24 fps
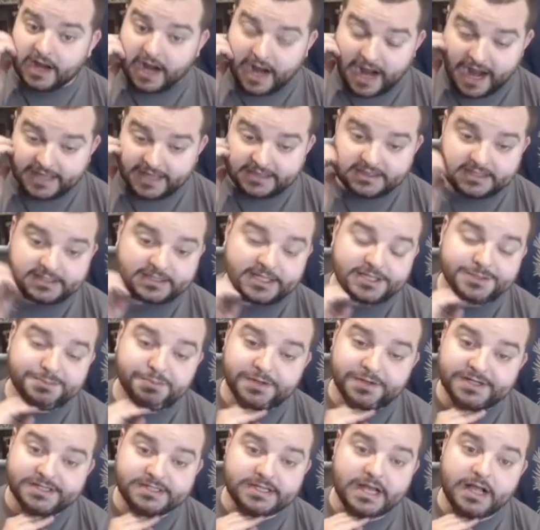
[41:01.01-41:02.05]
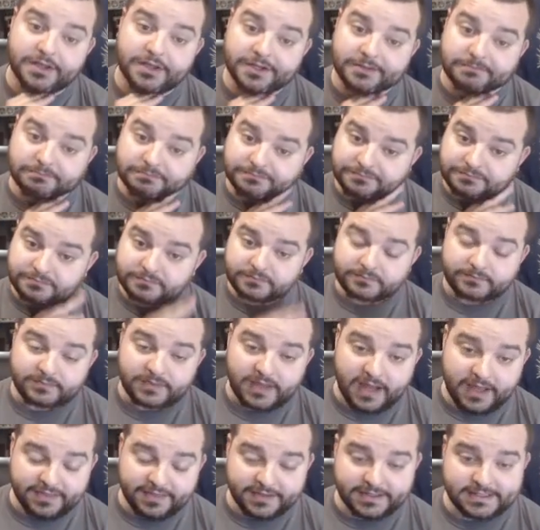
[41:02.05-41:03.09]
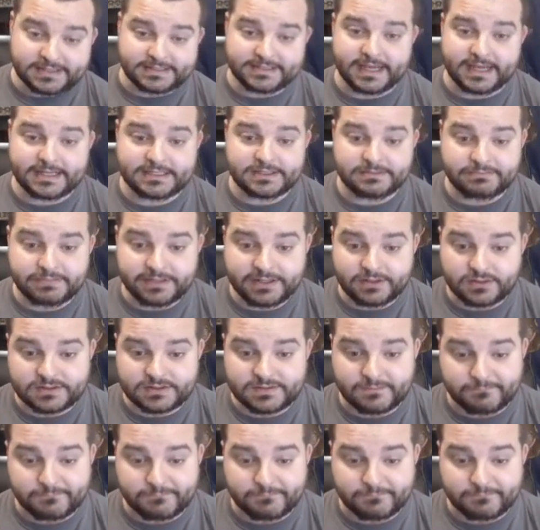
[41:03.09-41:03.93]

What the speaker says: I think that's pretty solid. I think Assassin Beetle is a